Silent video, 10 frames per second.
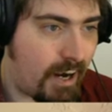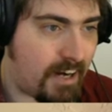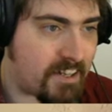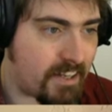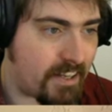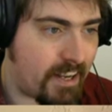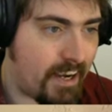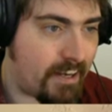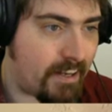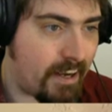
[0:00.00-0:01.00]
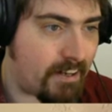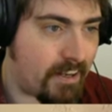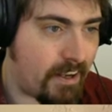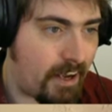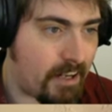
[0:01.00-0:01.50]
at it again, and
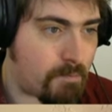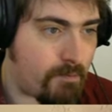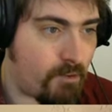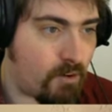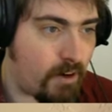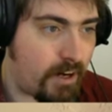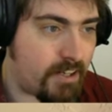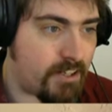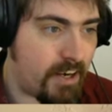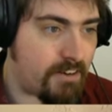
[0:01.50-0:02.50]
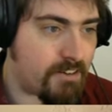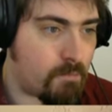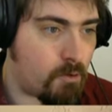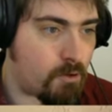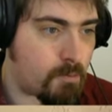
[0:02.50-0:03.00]
as before, A J has the
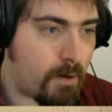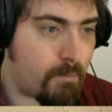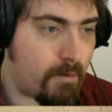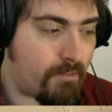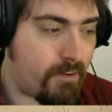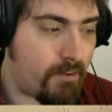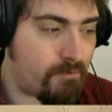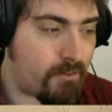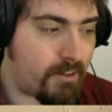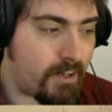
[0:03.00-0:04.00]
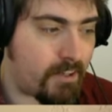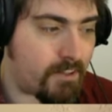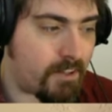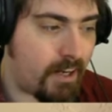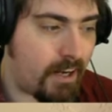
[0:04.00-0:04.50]
more spam, but Furfa and
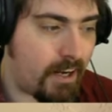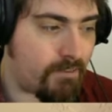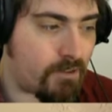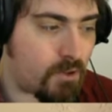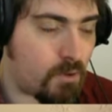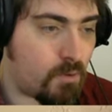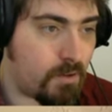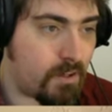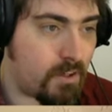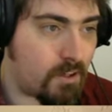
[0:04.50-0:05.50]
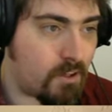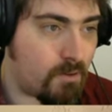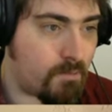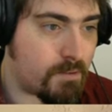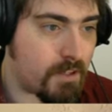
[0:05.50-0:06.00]
Nizar now have two gun
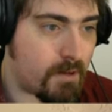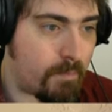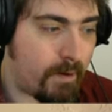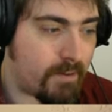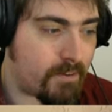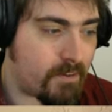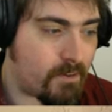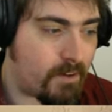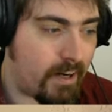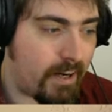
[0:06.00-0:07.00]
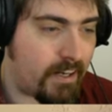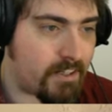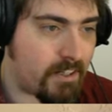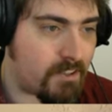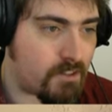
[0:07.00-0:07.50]
comms compared to A
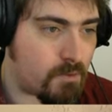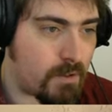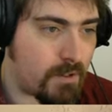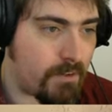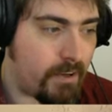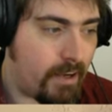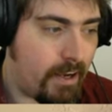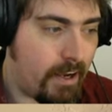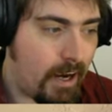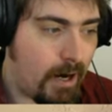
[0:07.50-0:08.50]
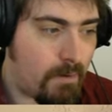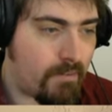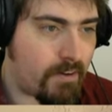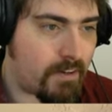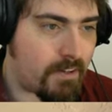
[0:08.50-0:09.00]
J's one.
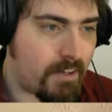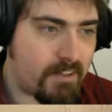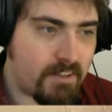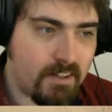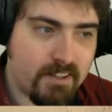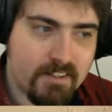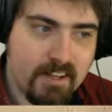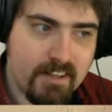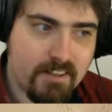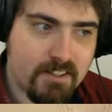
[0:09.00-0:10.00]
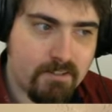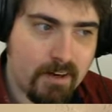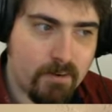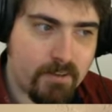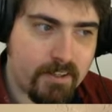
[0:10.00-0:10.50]
However, Nizar is getting
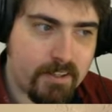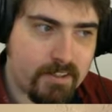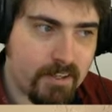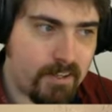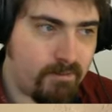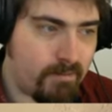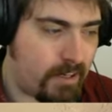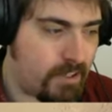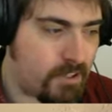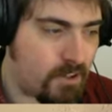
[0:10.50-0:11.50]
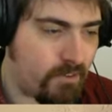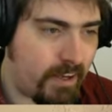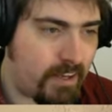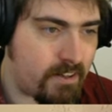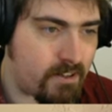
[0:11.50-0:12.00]
surrounded, he's in range of
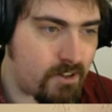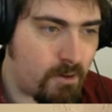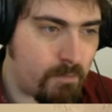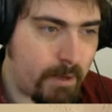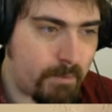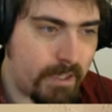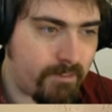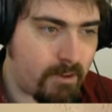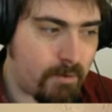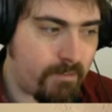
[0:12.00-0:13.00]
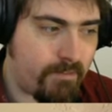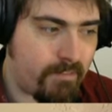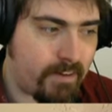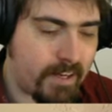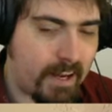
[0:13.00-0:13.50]
A J's comm, he will have to be
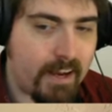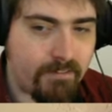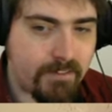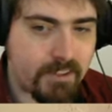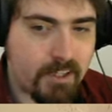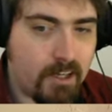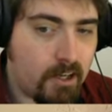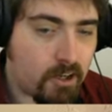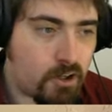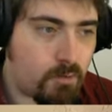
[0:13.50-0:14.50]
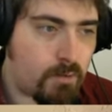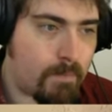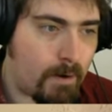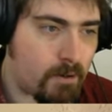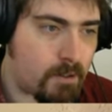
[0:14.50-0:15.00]
very careful. Could we be
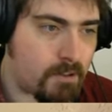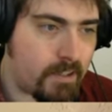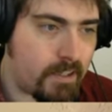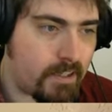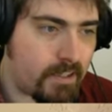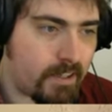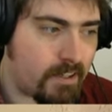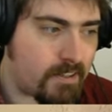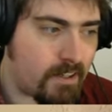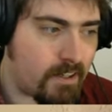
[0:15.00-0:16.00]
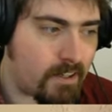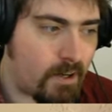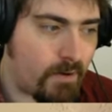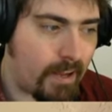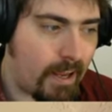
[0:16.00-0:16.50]
about to see Nizar
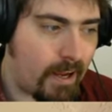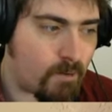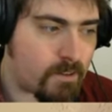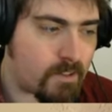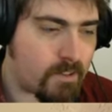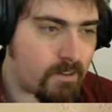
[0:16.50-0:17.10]
going out?